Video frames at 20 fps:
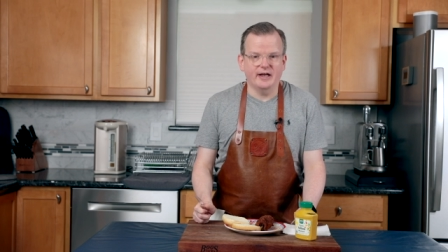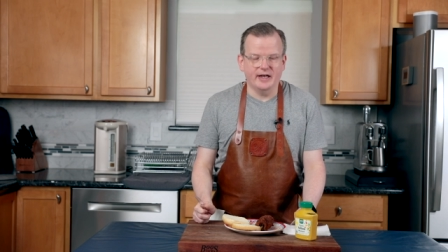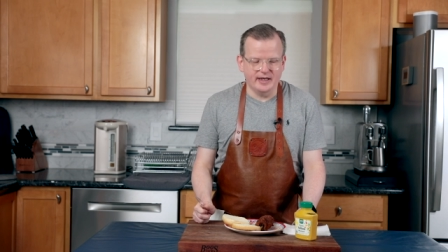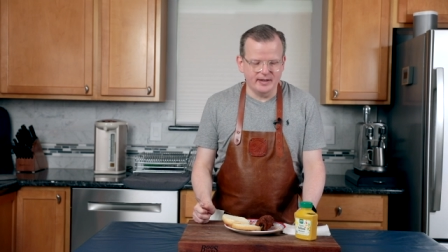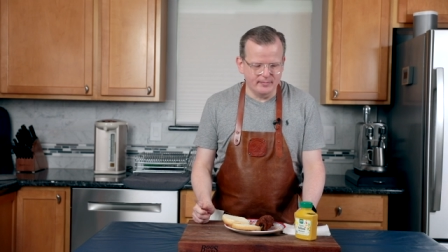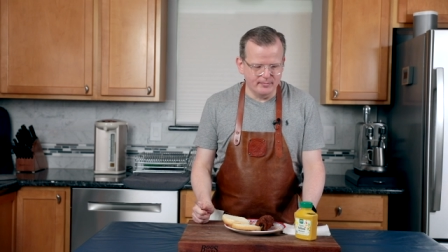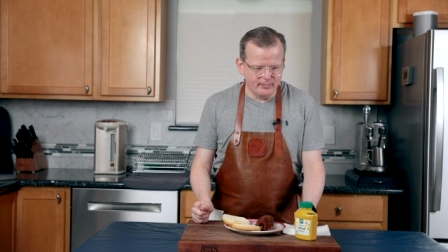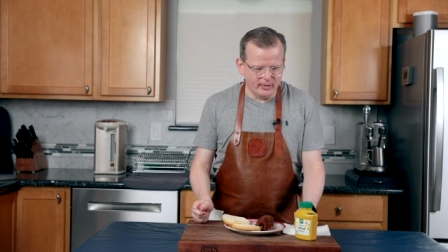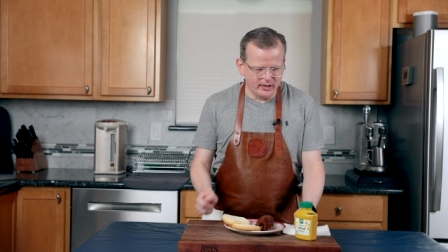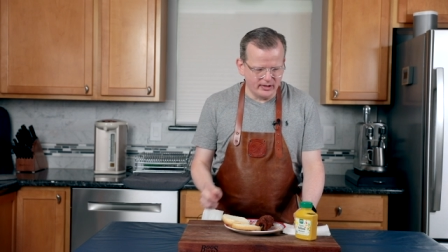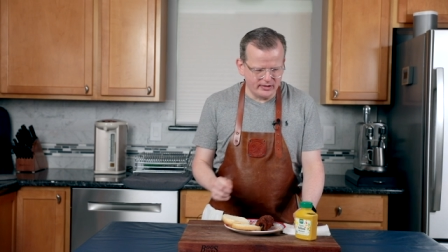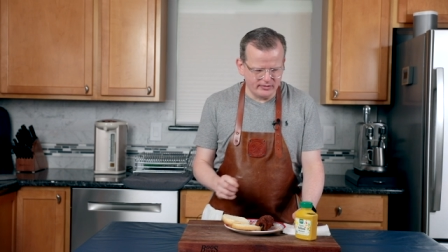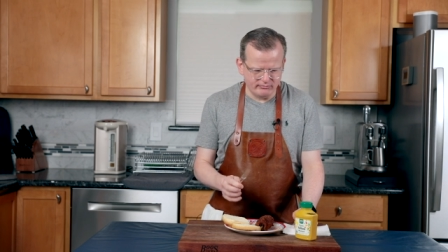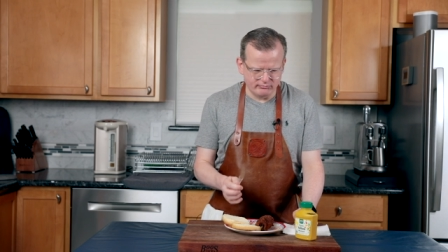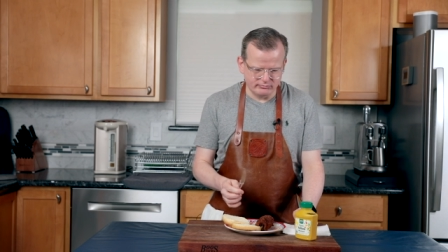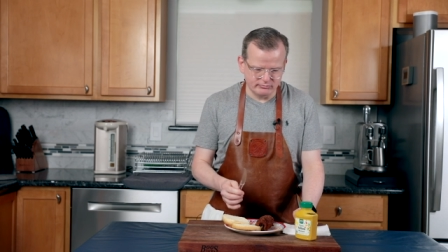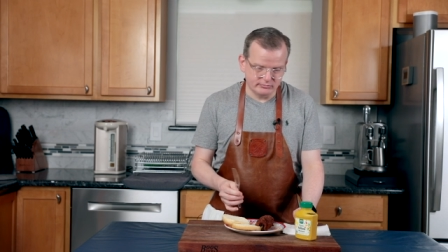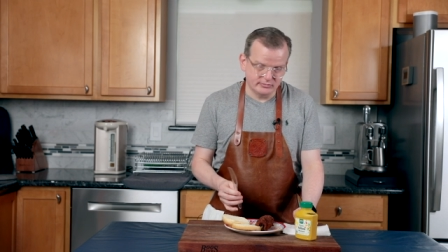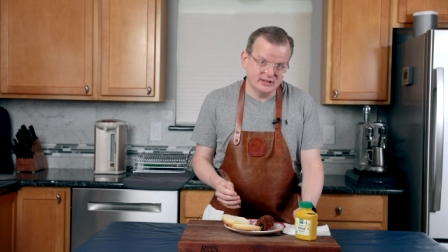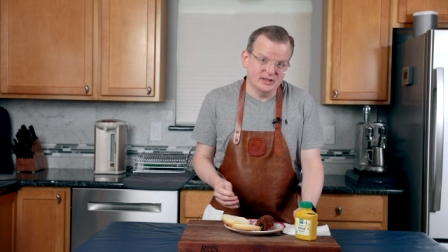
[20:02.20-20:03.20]
a bun,
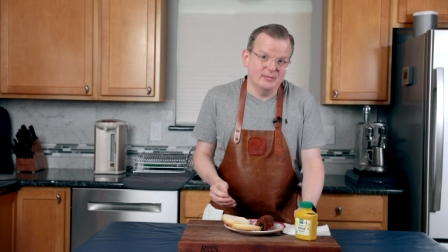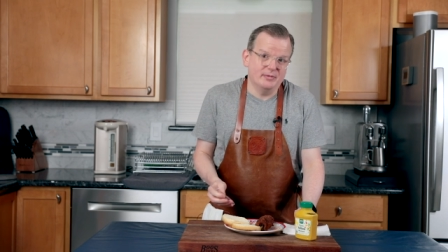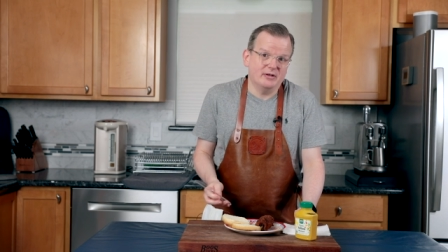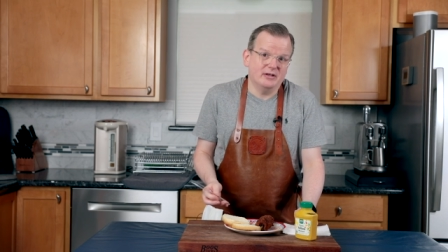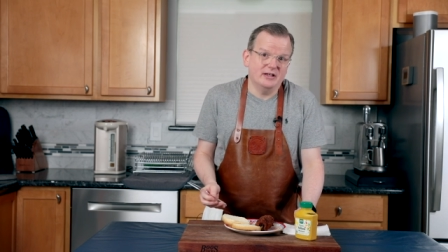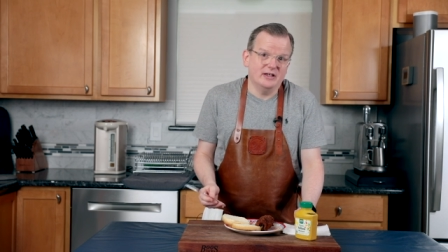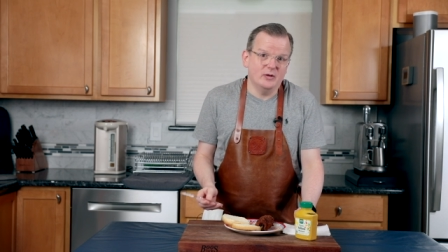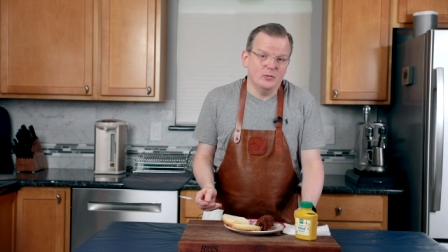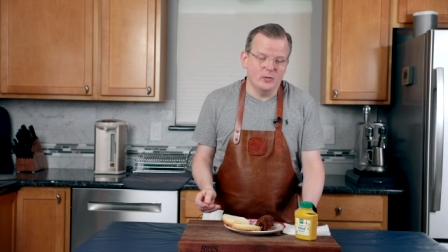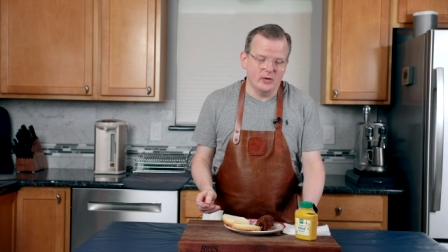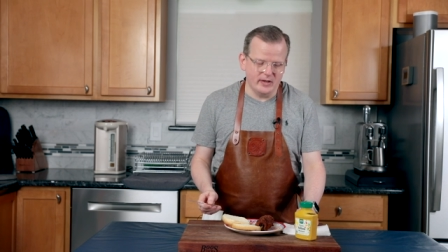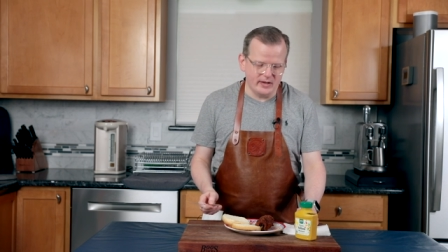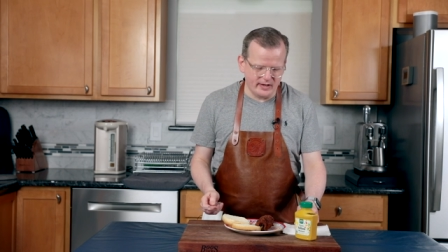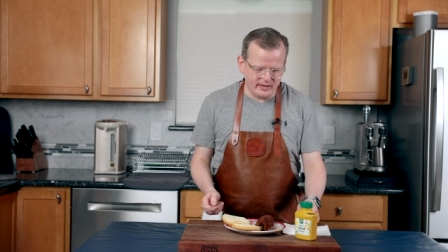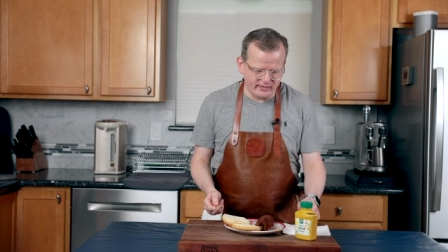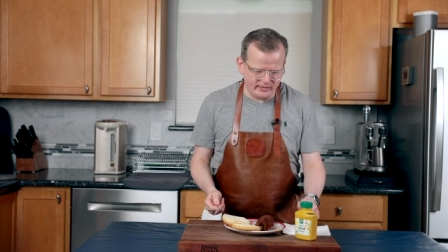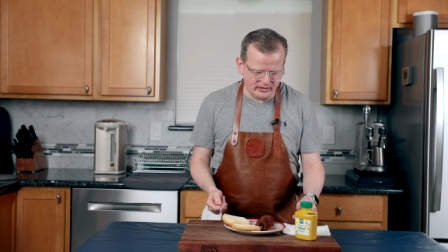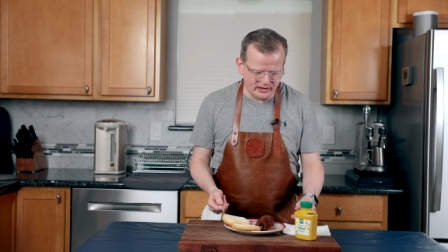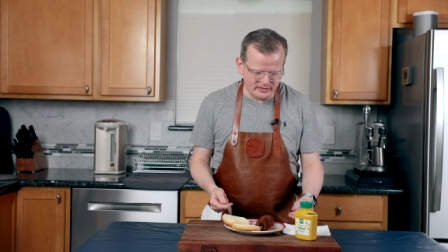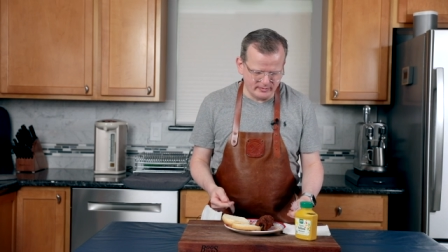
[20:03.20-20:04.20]
typically
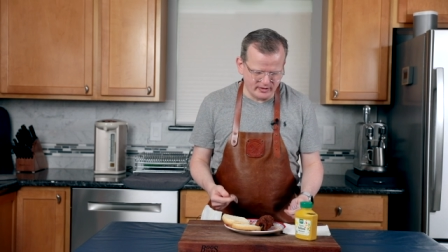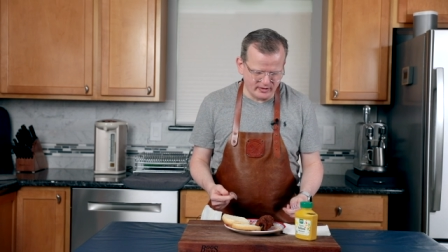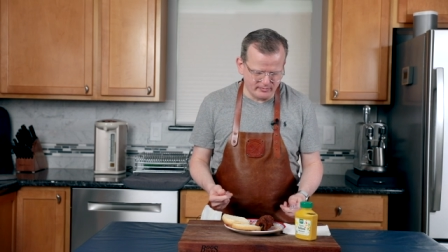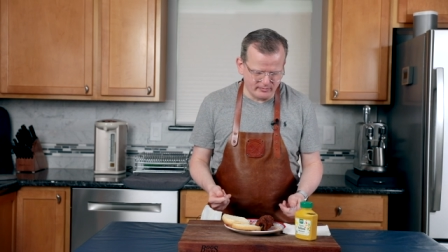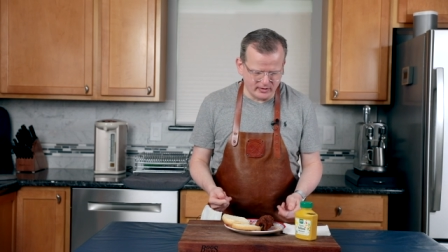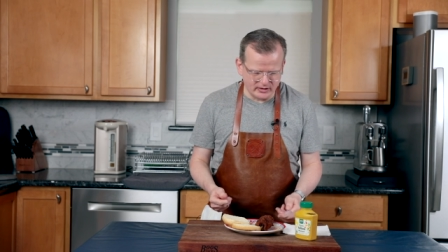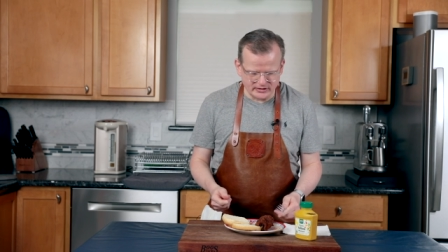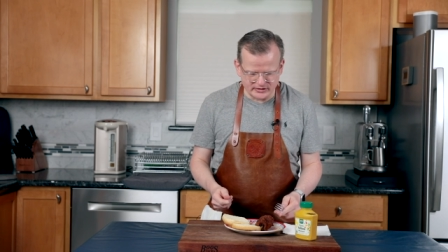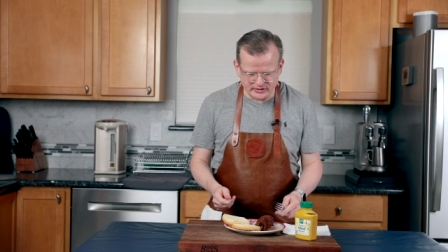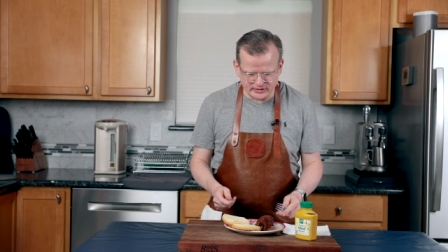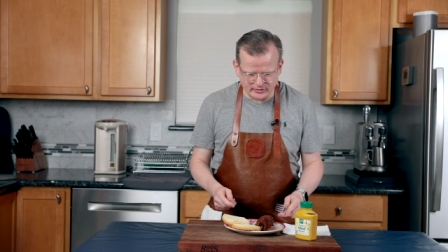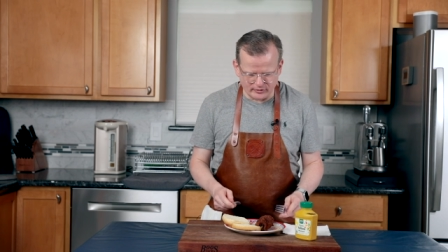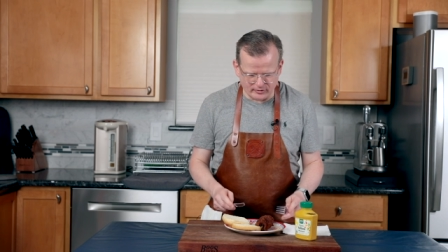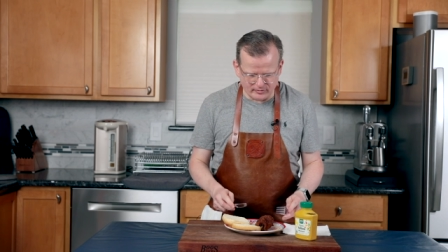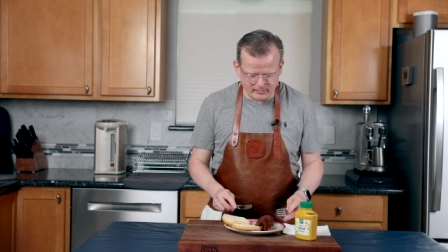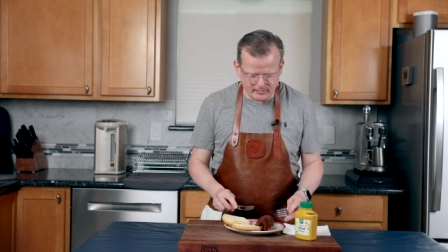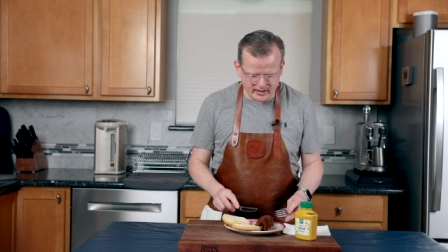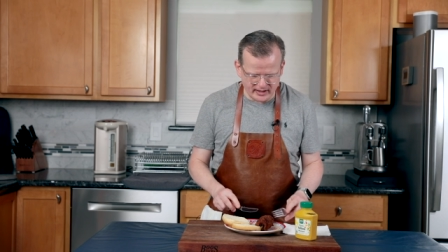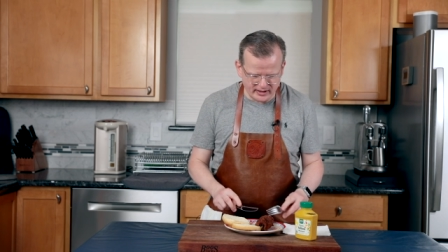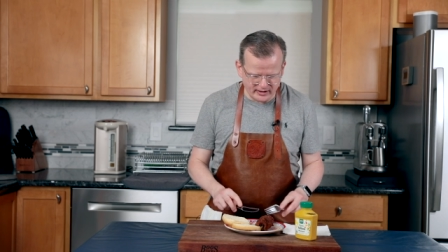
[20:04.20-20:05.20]
with a little bit of mustard or
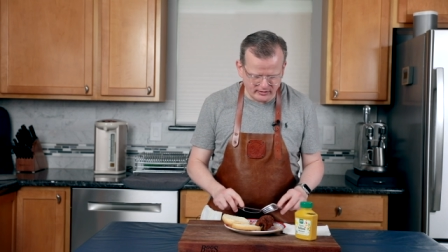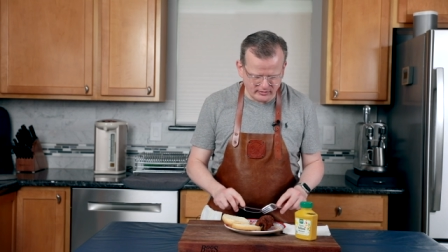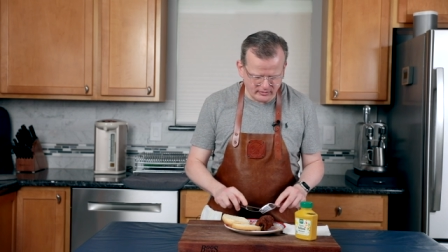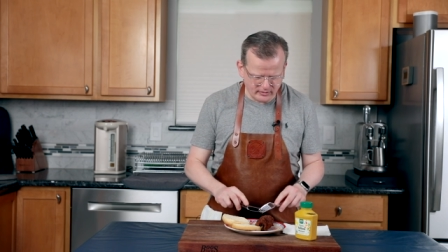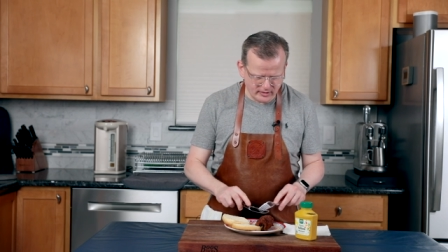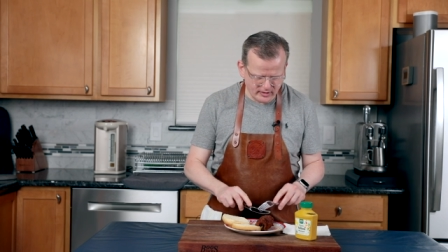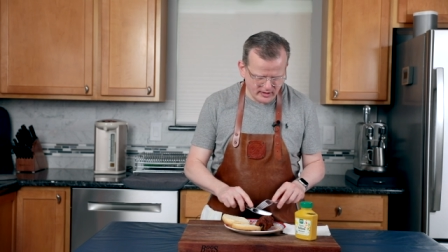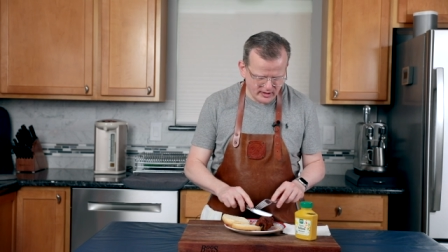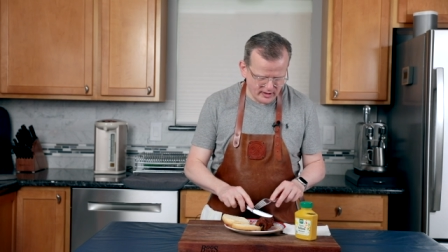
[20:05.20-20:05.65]
mayo.